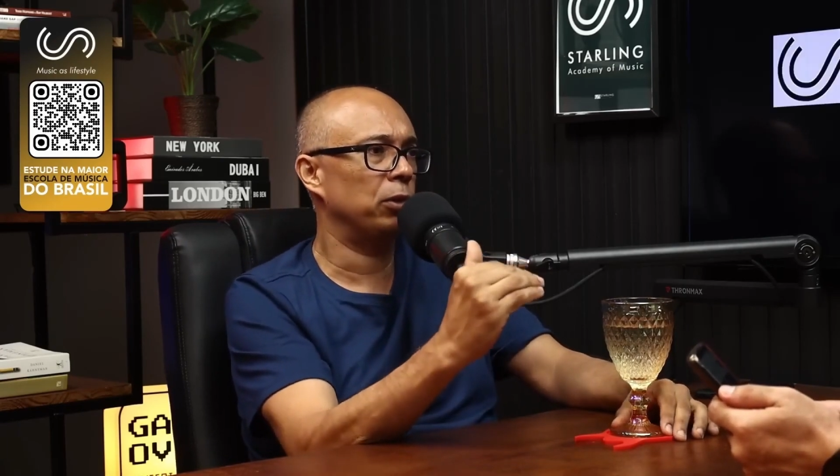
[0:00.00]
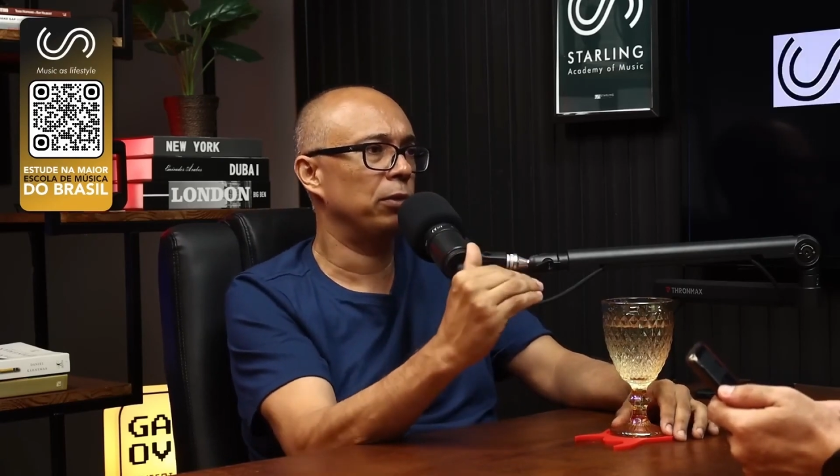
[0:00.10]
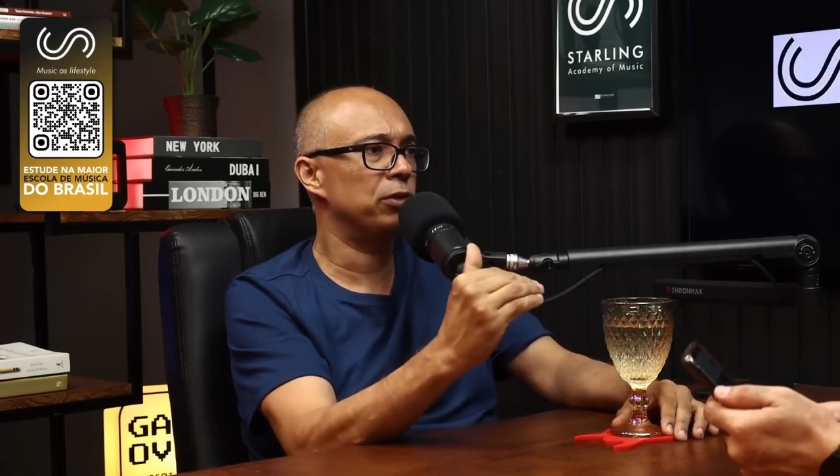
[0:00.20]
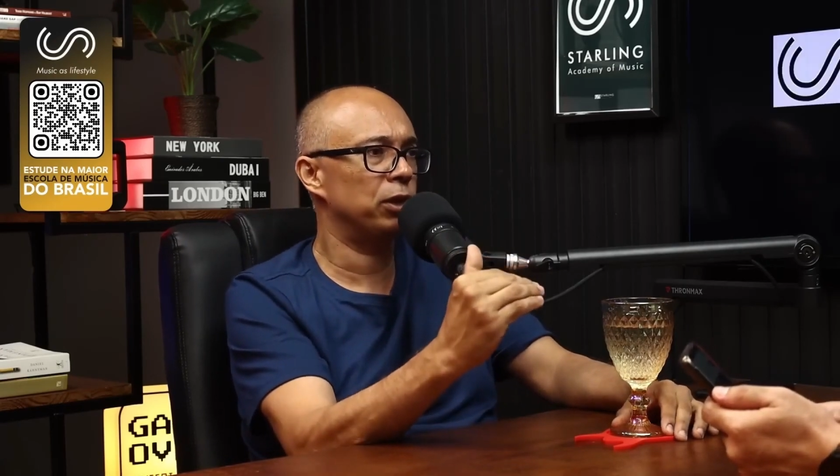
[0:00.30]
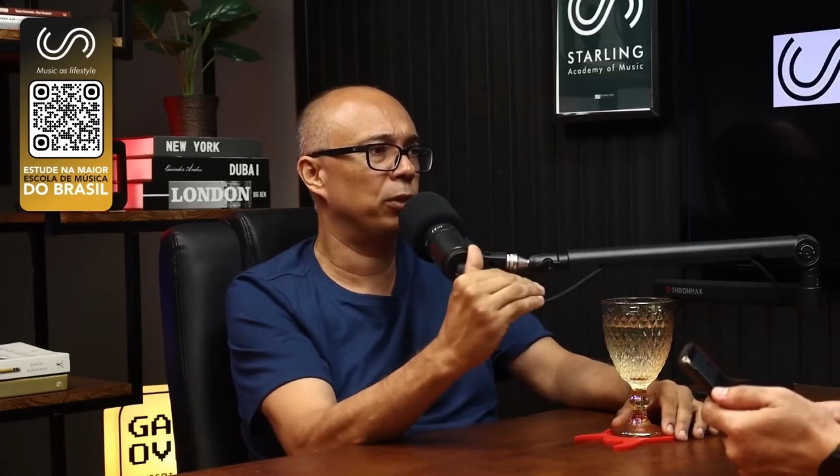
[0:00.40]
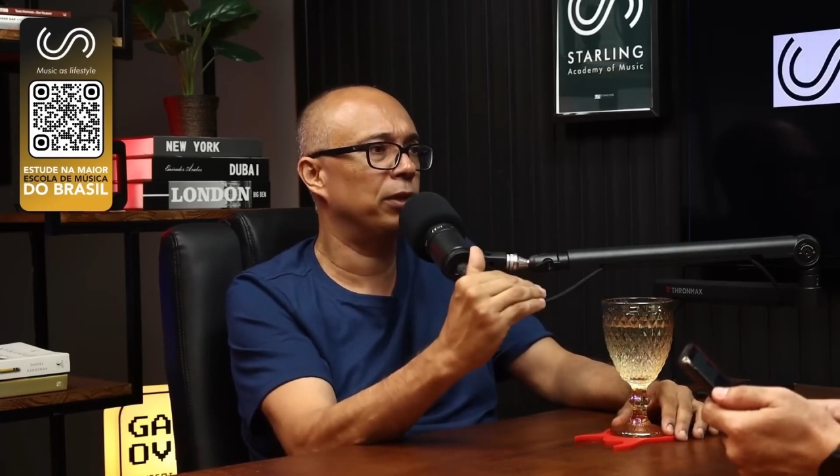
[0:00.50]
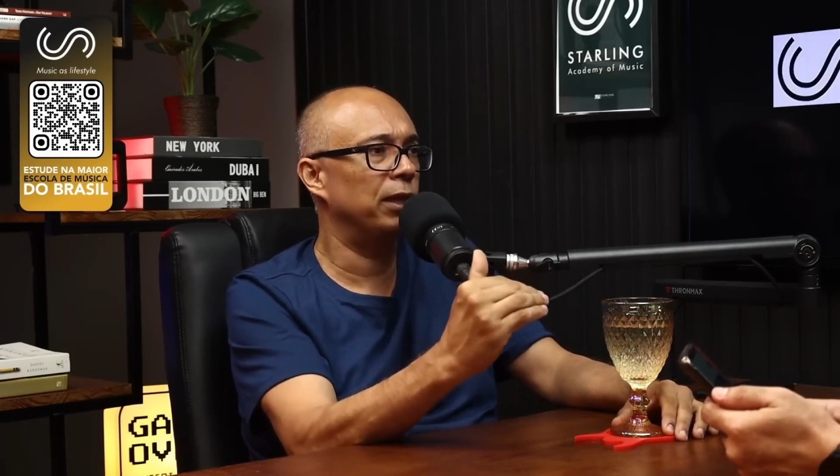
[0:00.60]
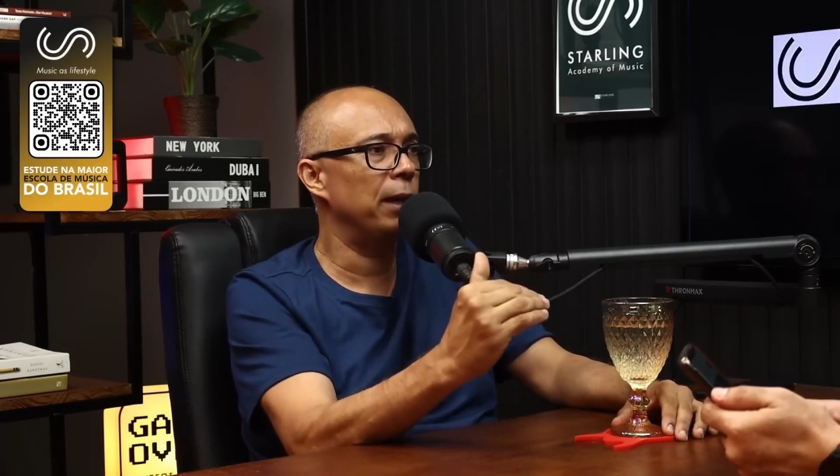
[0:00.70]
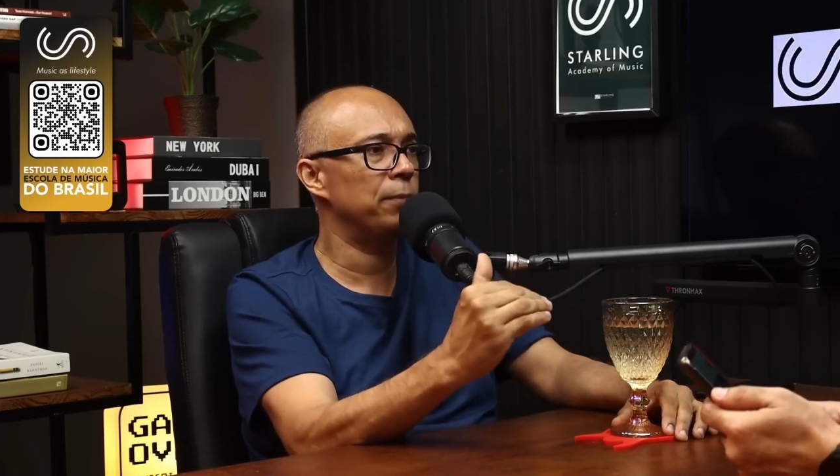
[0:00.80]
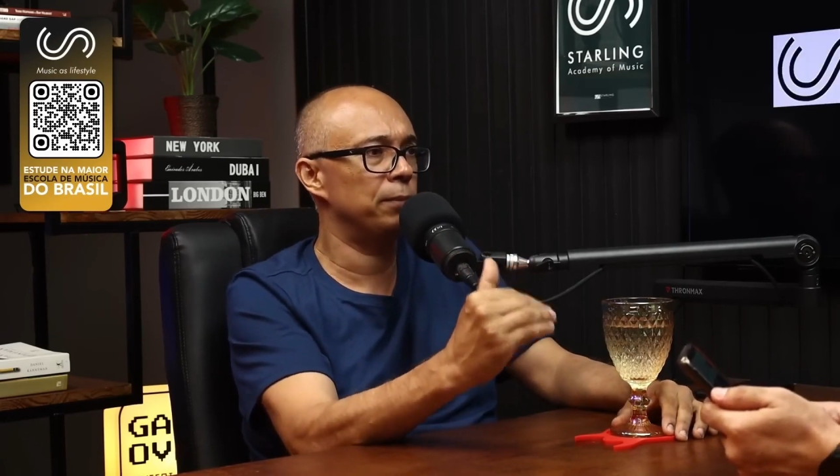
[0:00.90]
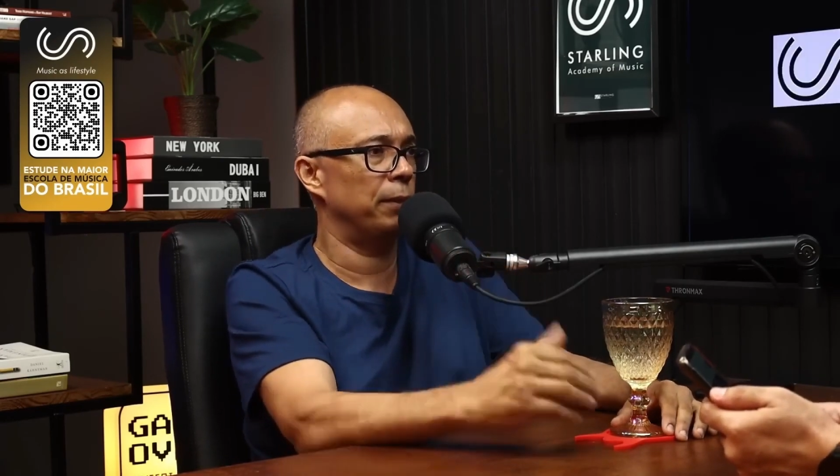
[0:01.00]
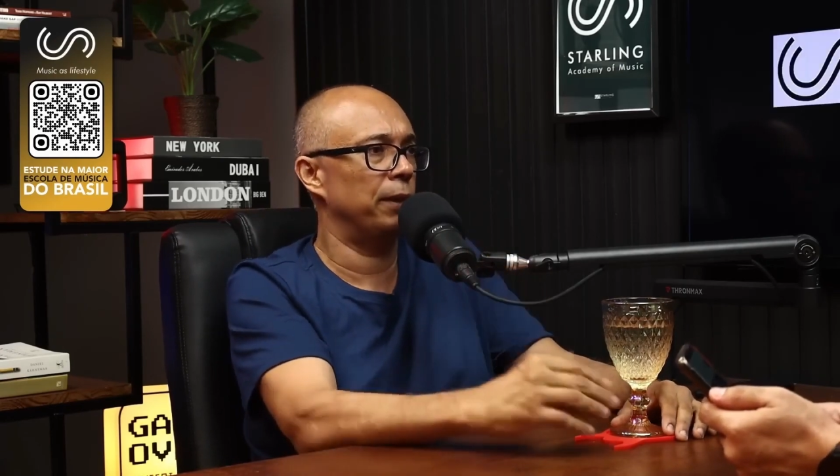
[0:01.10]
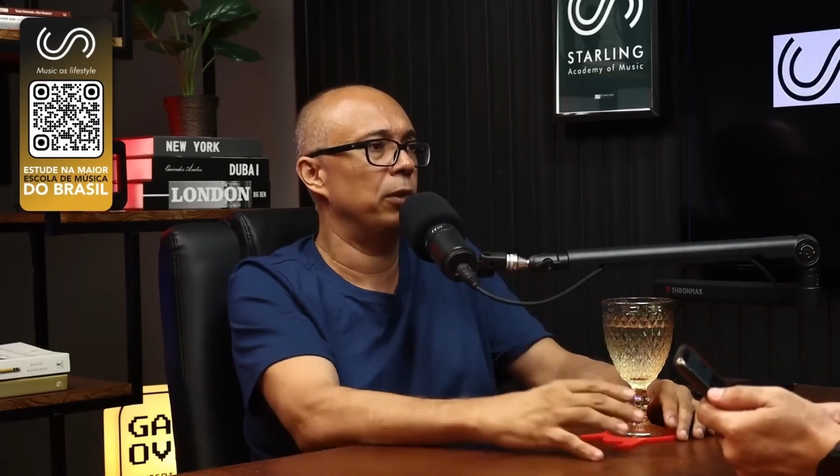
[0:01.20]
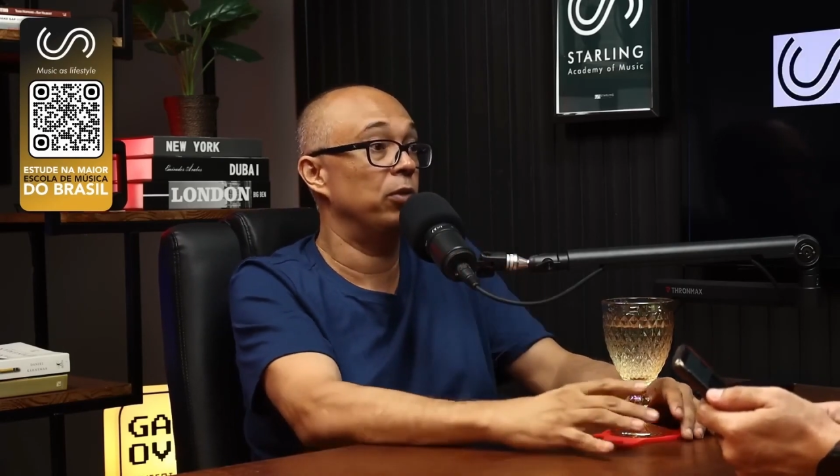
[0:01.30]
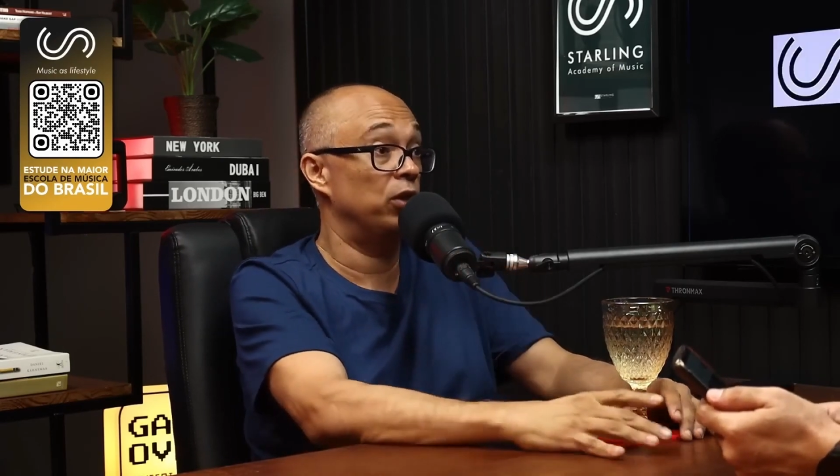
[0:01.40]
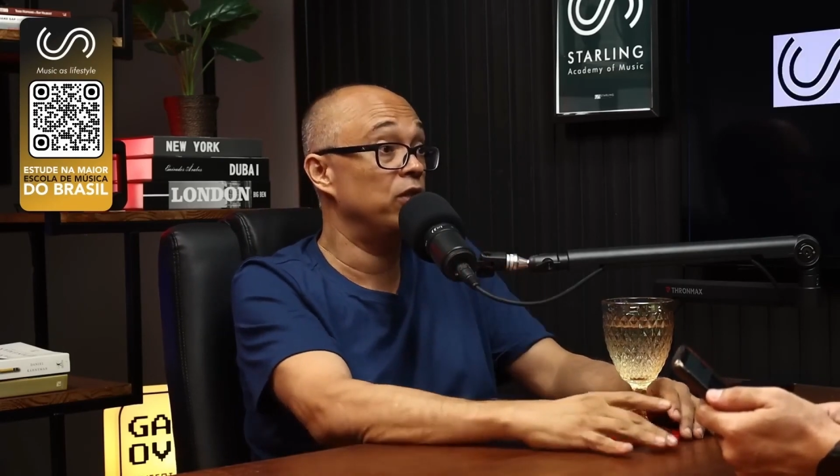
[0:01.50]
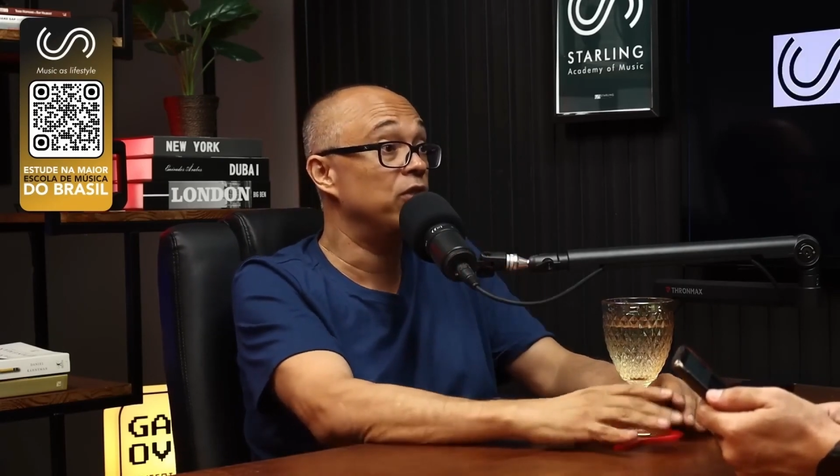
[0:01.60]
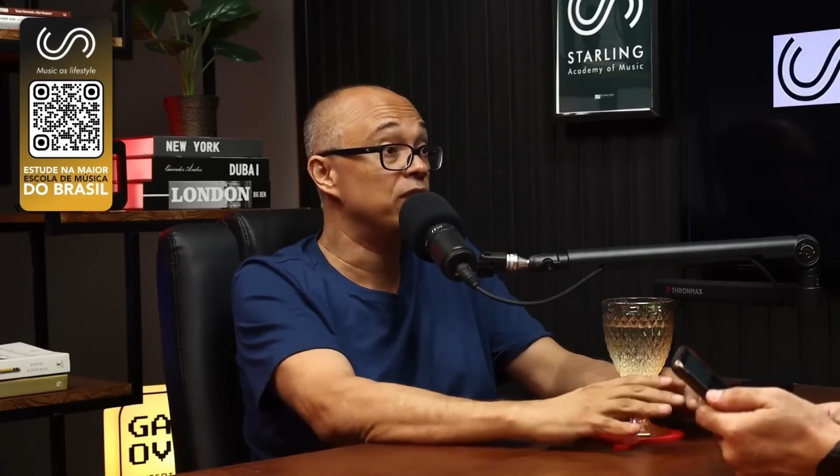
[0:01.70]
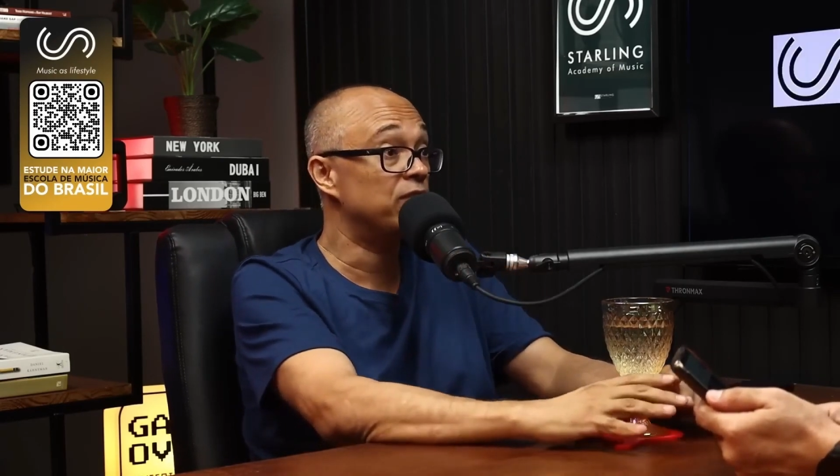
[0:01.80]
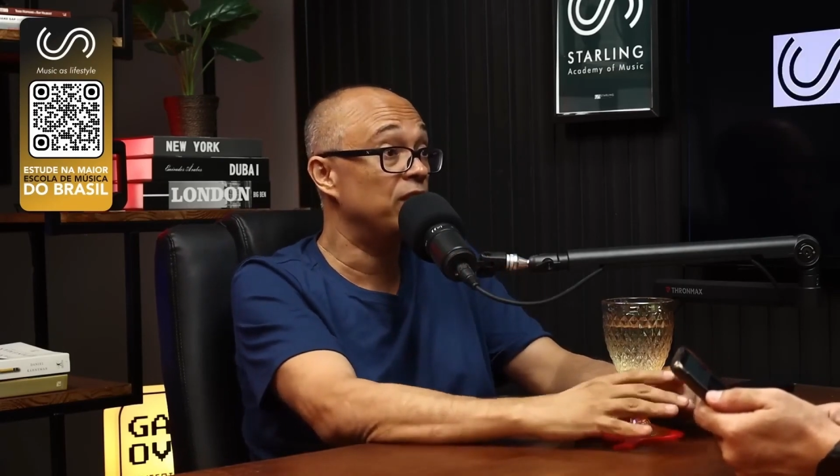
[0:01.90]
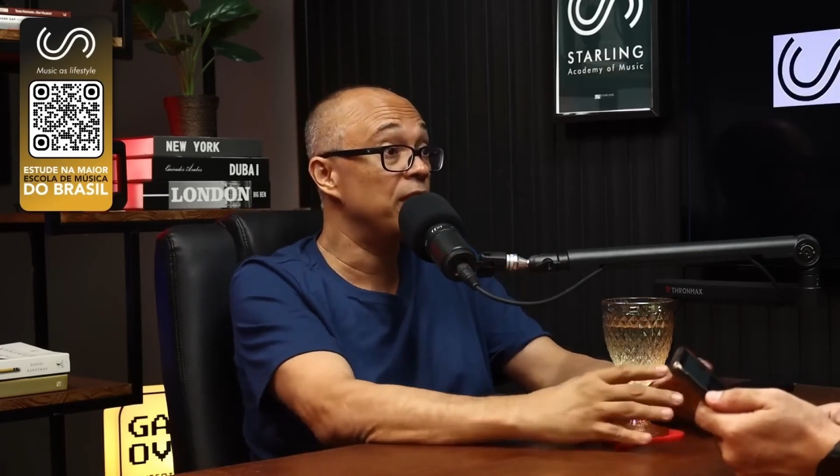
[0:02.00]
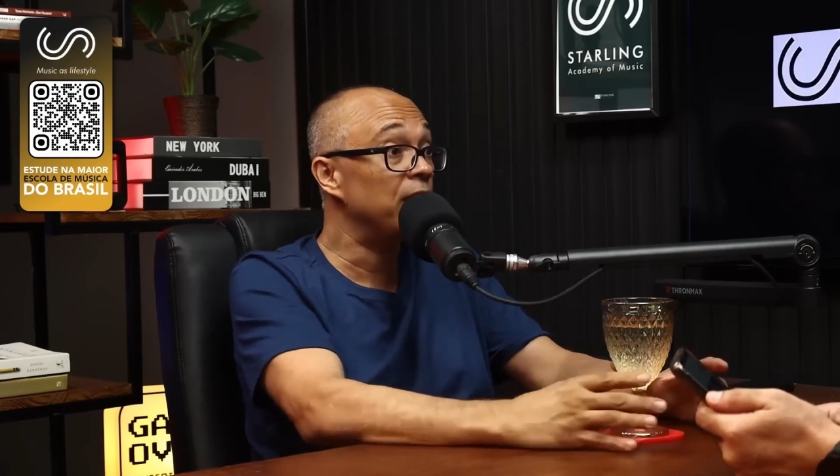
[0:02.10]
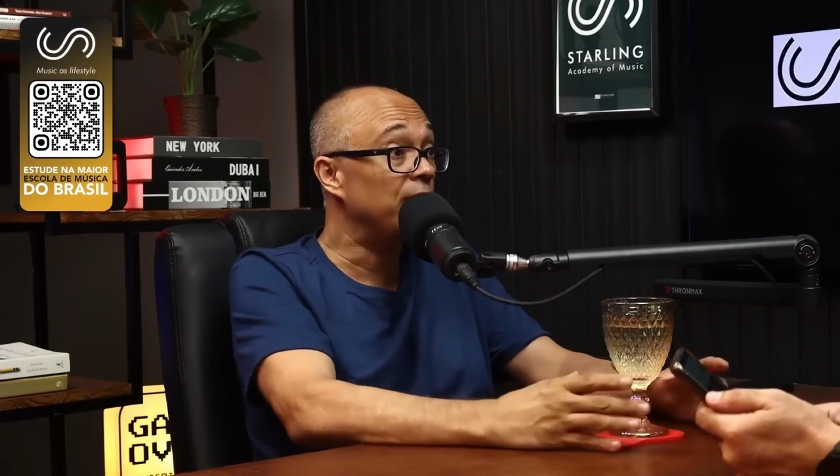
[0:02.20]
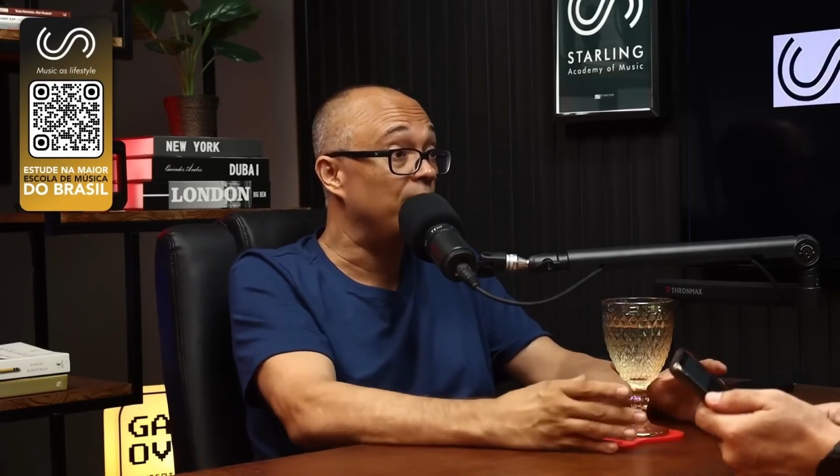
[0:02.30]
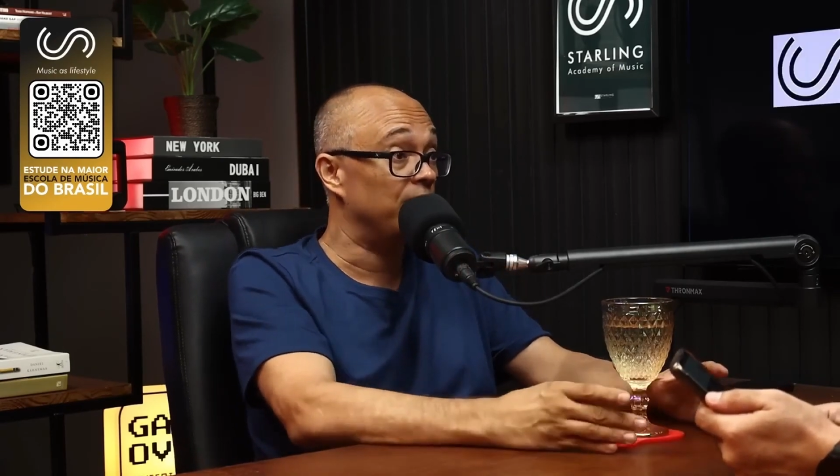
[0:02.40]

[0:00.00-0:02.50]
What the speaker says: frequency, it's more user-friendly.